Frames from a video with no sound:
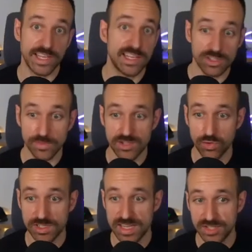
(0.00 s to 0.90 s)
Logging in also means, of
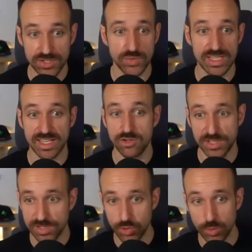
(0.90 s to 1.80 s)
course, that you do need an account,
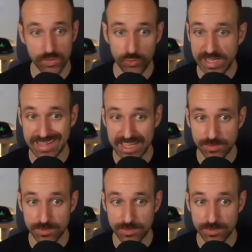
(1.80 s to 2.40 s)
but you can create one for free at